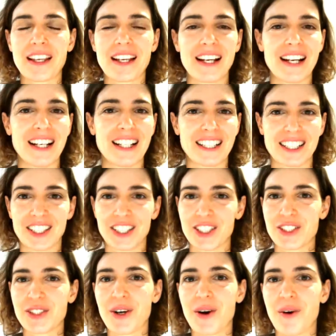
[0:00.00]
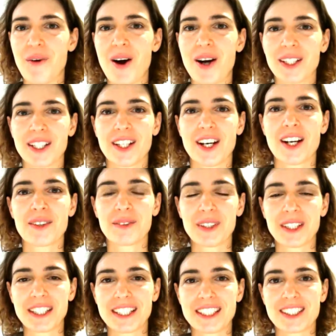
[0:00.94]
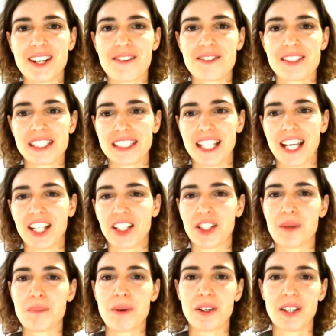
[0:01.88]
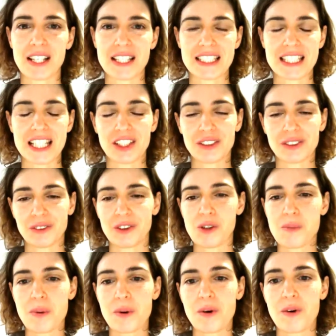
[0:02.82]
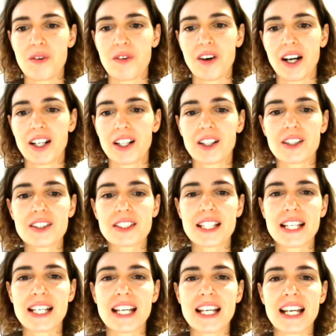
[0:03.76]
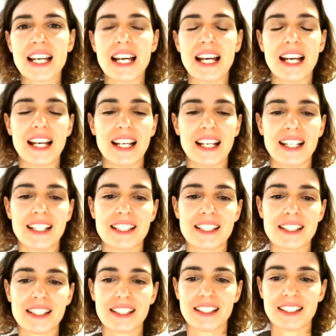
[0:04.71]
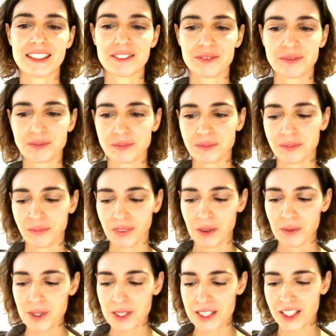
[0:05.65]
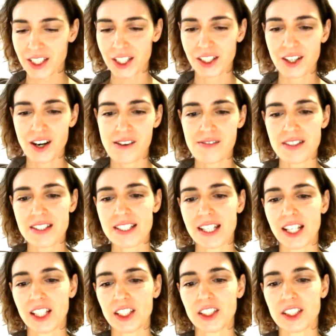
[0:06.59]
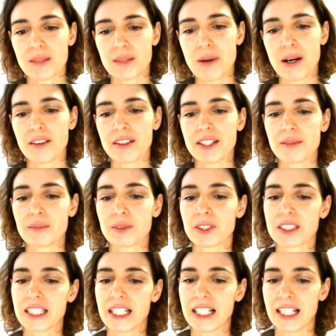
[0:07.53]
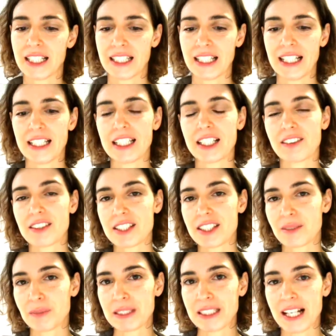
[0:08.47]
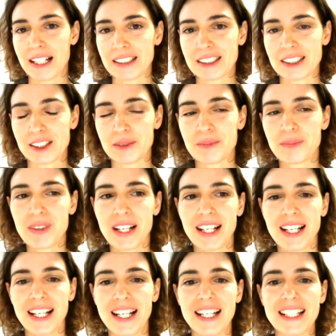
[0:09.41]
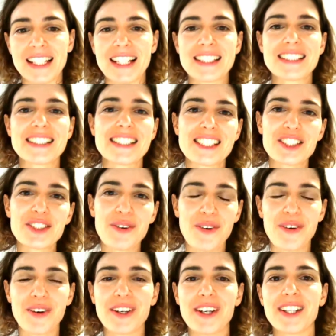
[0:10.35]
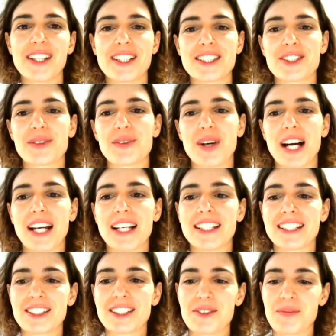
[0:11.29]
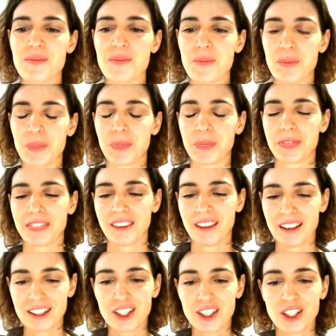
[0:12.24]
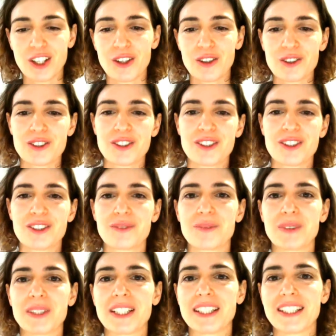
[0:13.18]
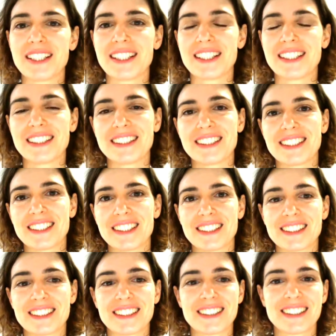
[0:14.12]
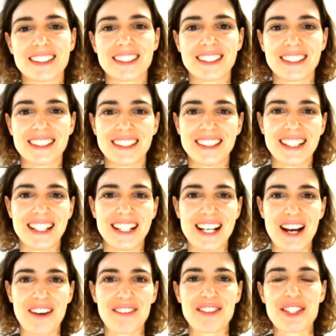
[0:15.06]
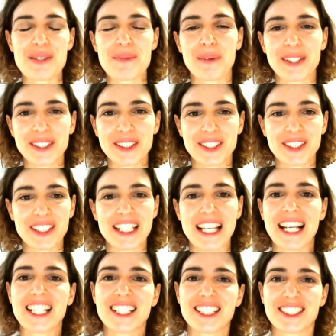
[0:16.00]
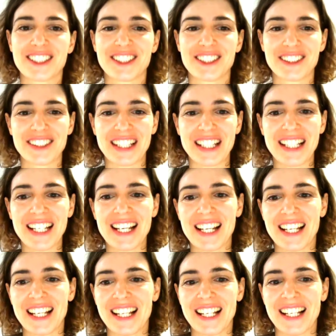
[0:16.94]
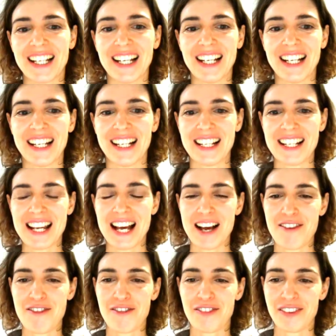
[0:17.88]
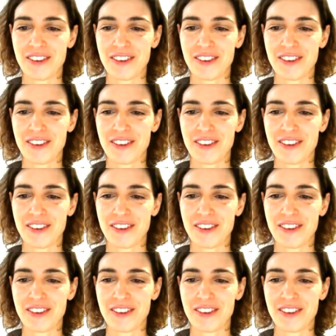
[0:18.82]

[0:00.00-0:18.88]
I can just go on and on with this conversation about essential oil profiles. And uh, we started a conversation about Immortelle, Helichrysum italicum. And as this oil is quite close to me, it's uh, a, I have this personal connection to it and have